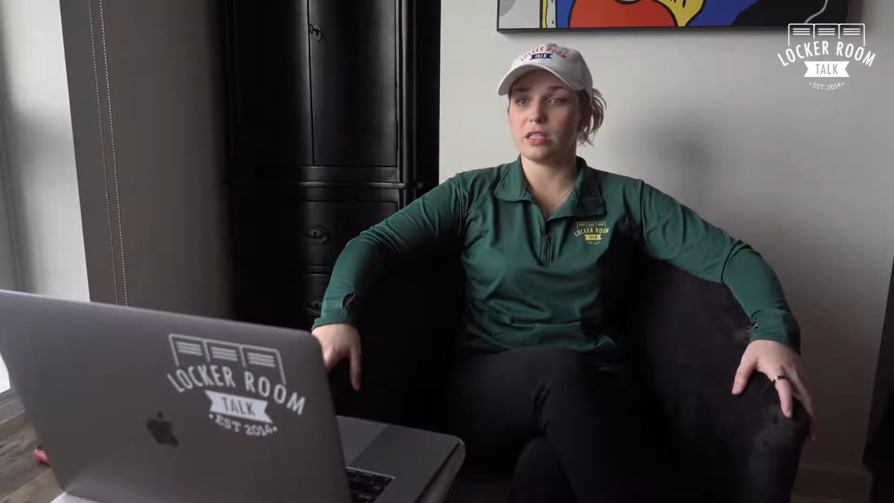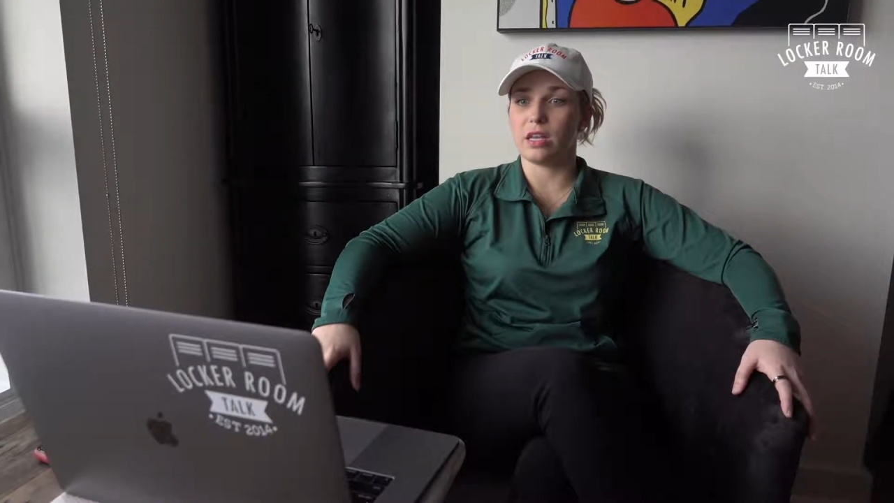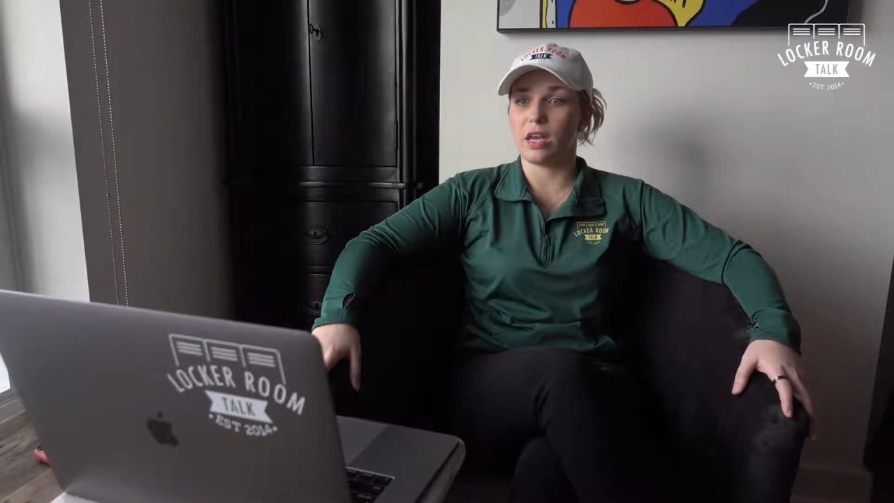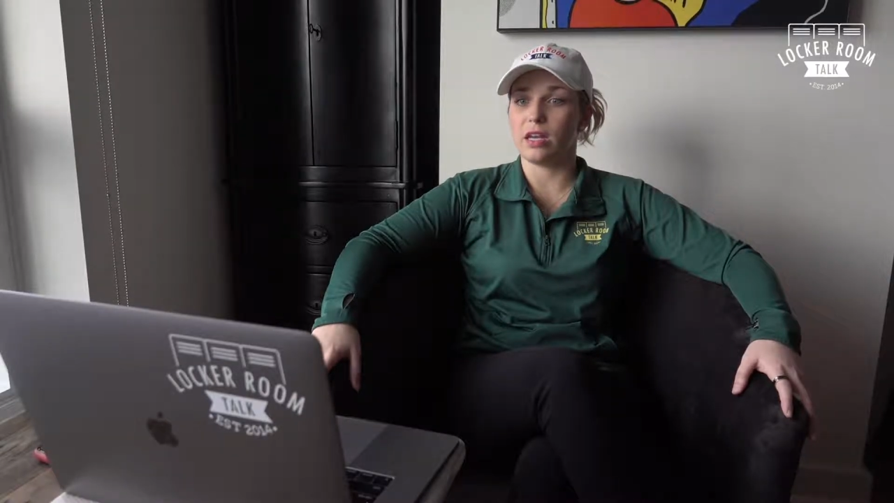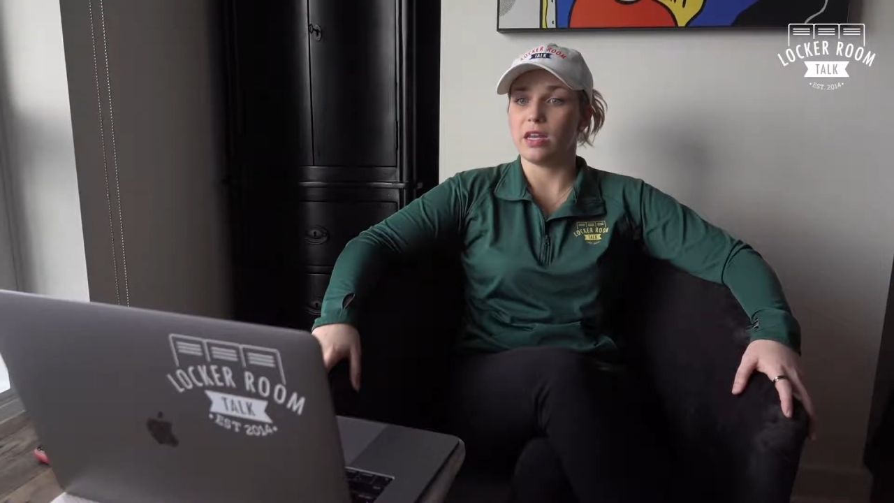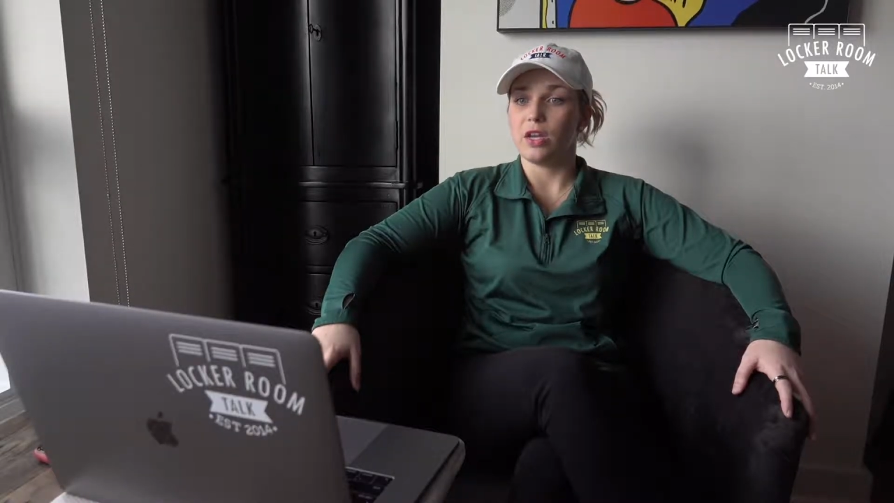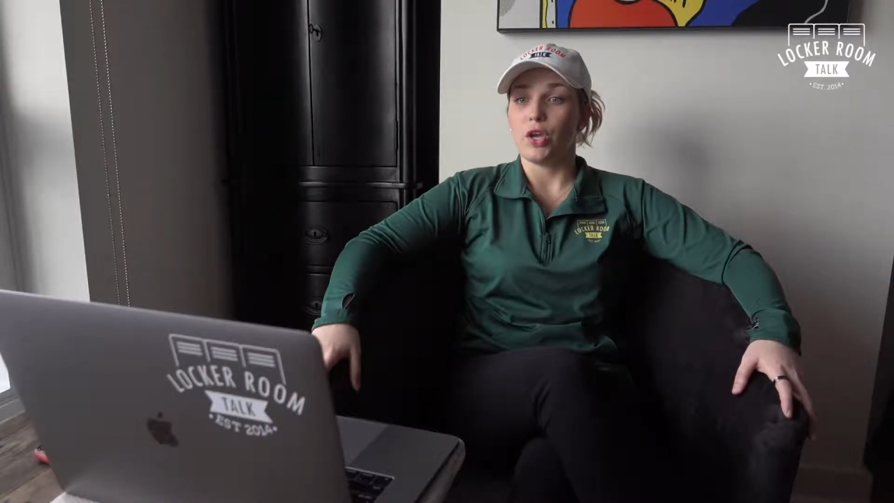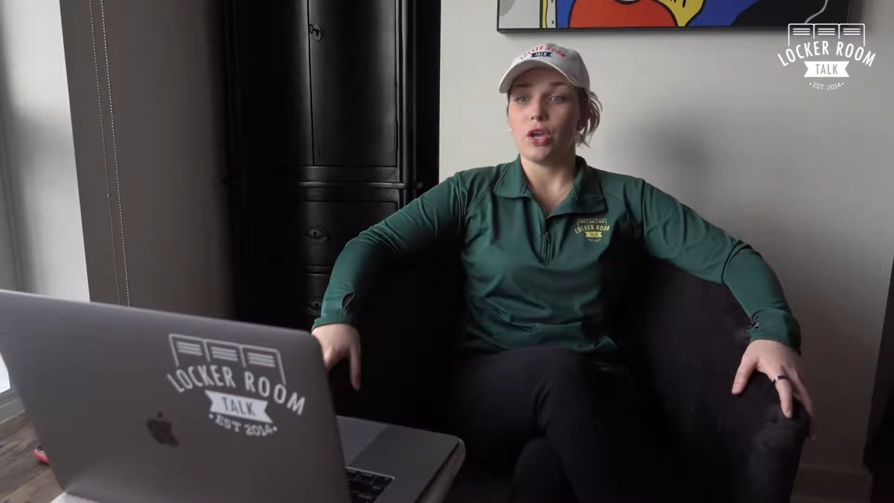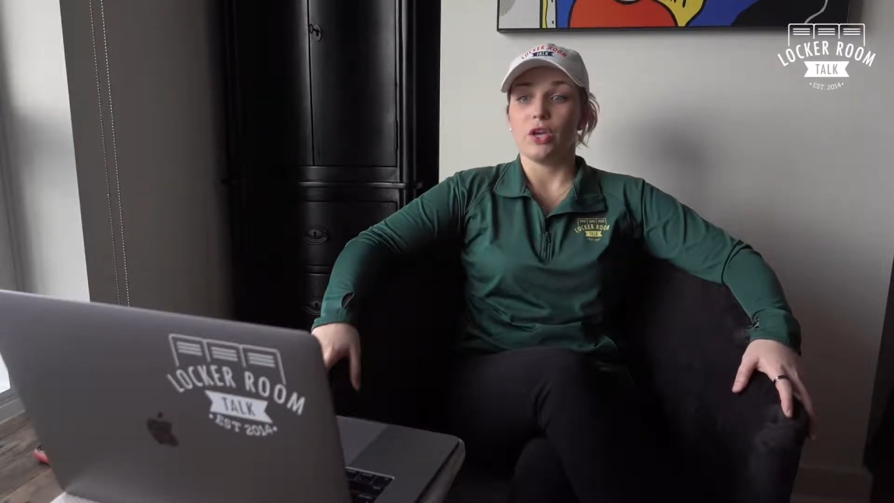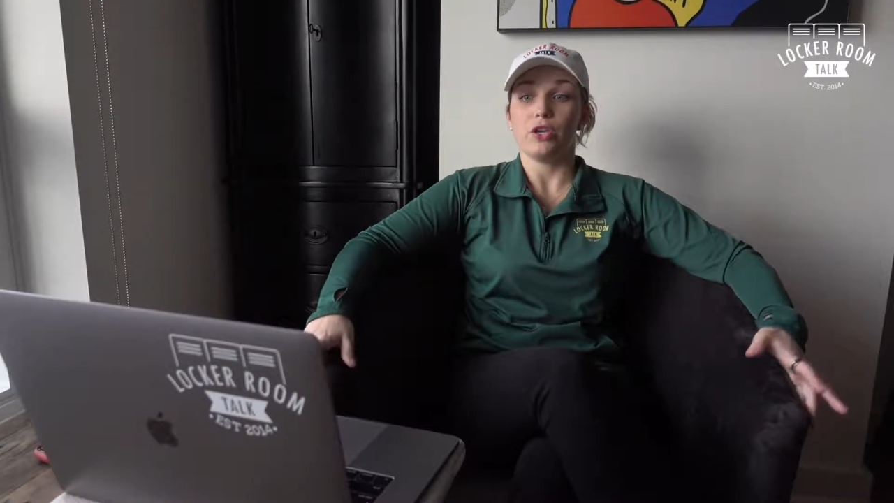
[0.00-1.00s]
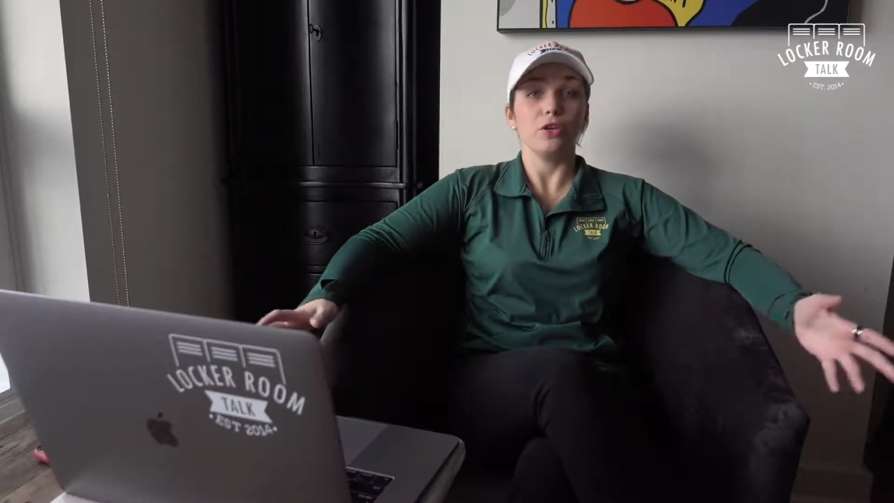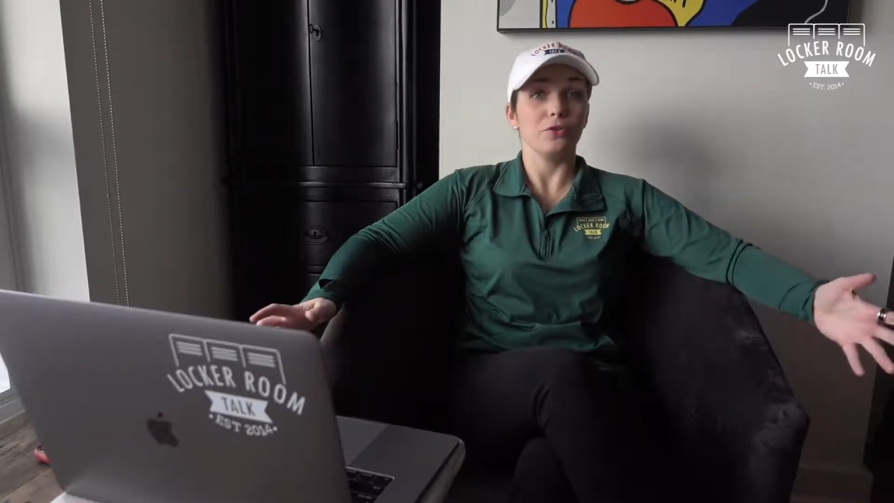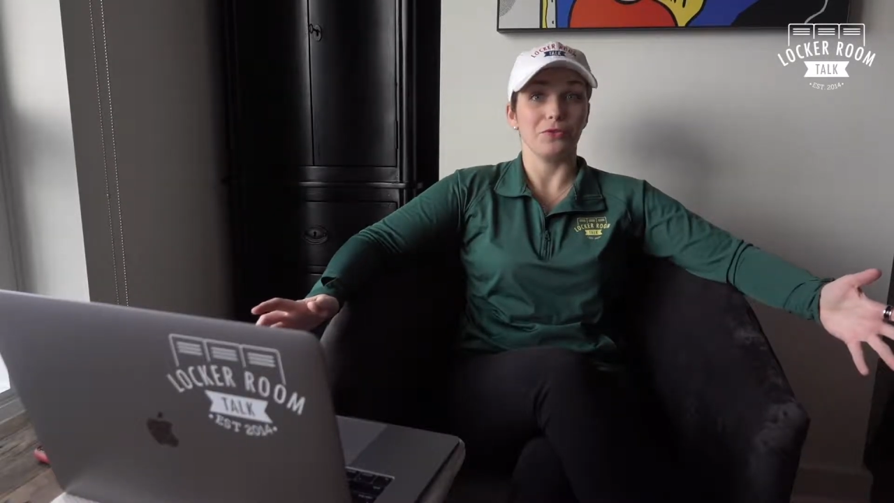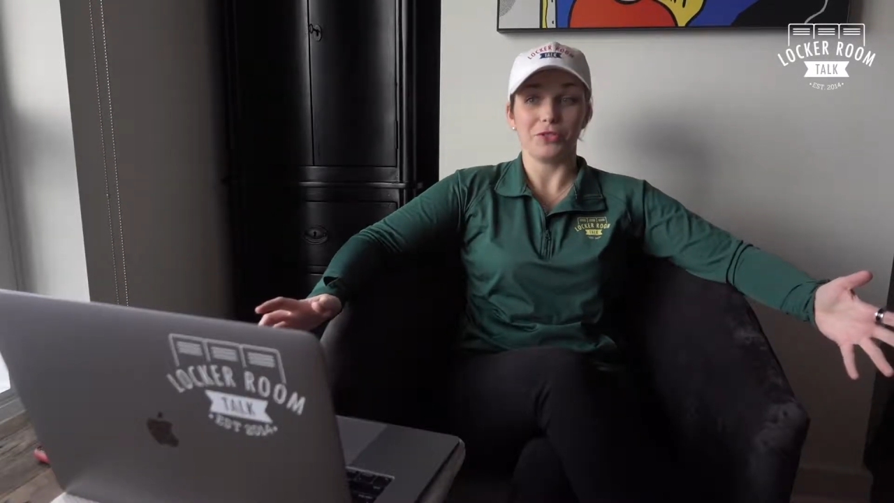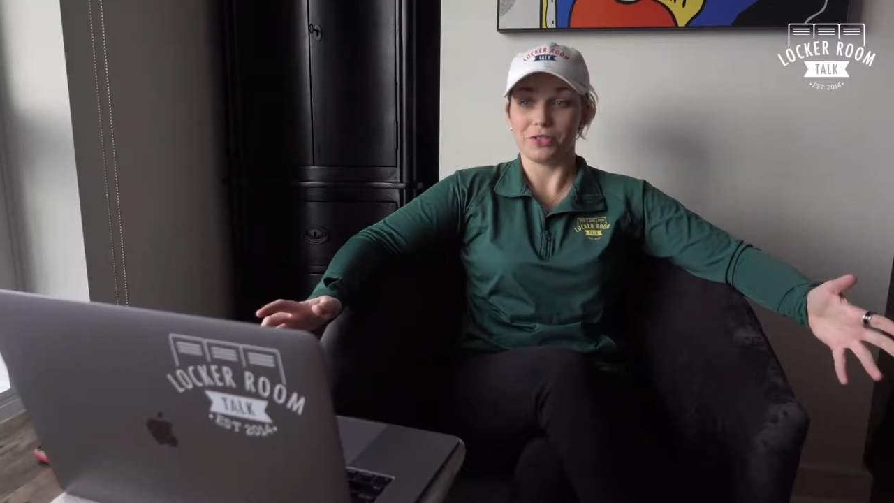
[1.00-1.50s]
said,
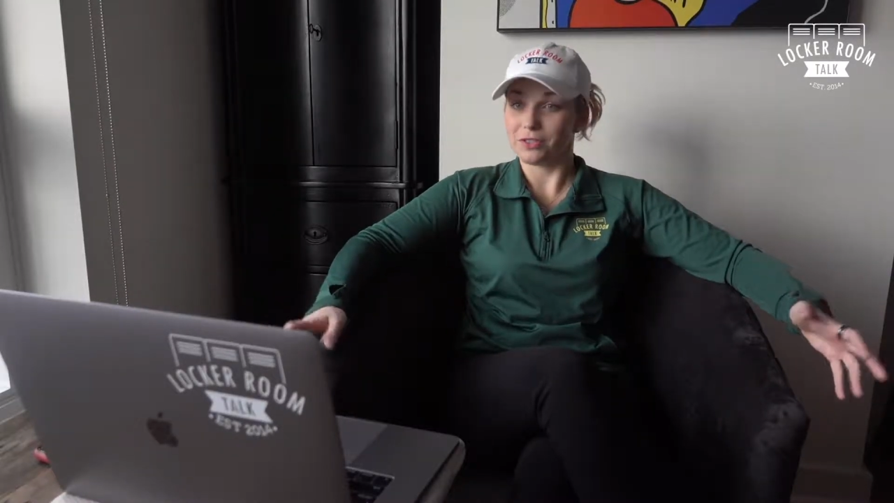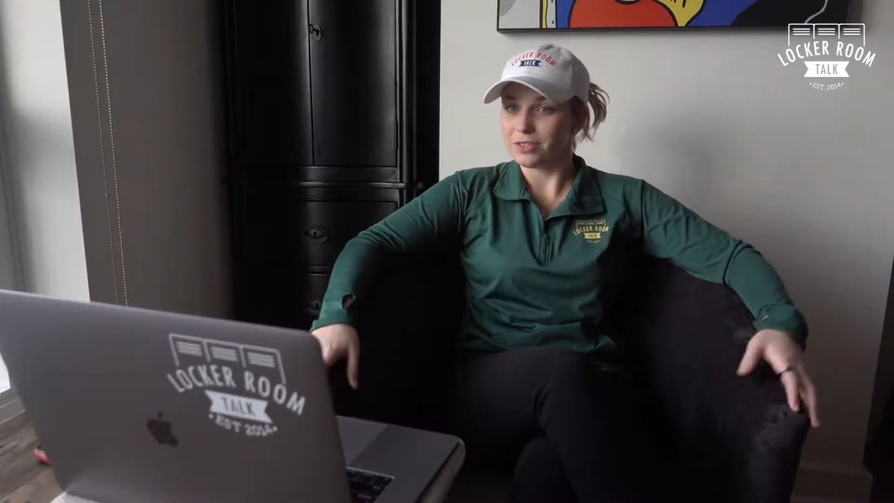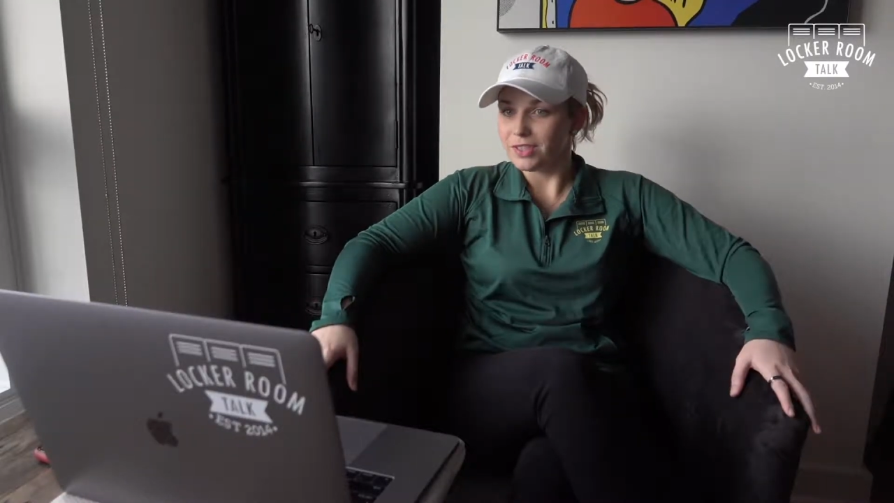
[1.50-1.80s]
"Huge.